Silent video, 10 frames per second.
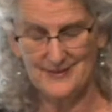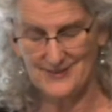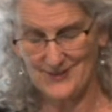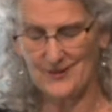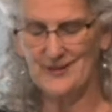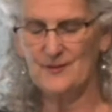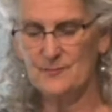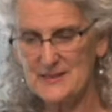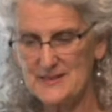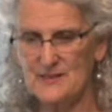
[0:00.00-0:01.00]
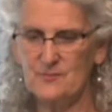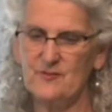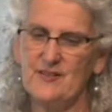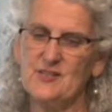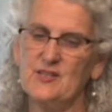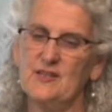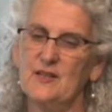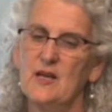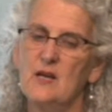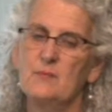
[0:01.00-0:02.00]
obesity prevention,
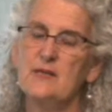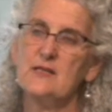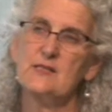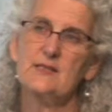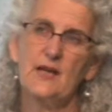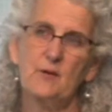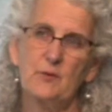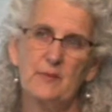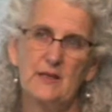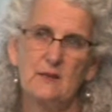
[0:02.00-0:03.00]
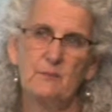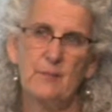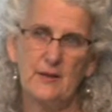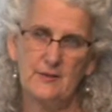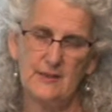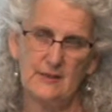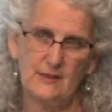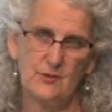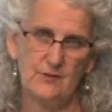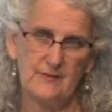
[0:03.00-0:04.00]
because now we're making better
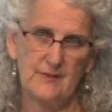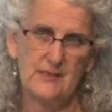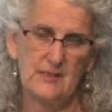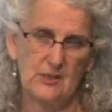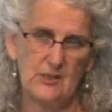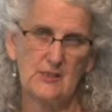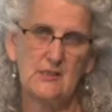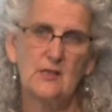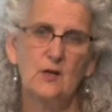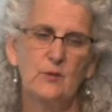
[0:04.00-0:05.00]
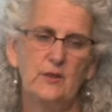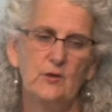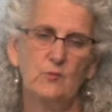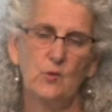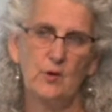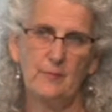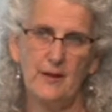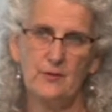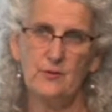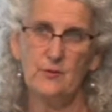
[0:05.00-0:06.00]
data-driven decisions. We know more
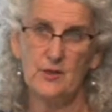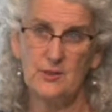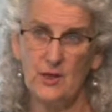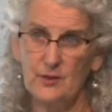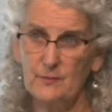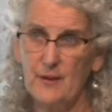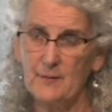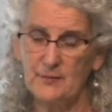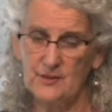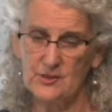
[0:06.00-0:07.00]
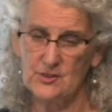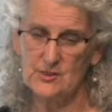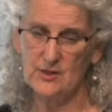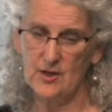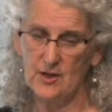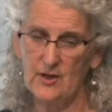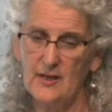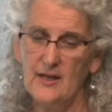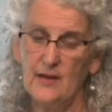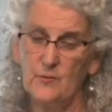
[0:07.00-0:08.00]
about who our target populations are
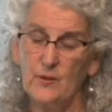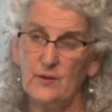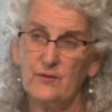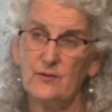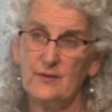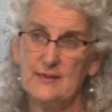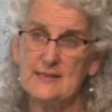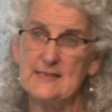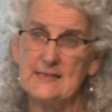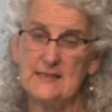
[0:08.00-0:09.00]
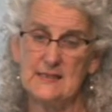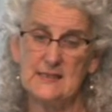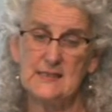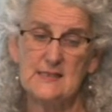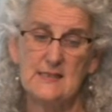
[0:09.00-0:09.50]
and where the greatest need is.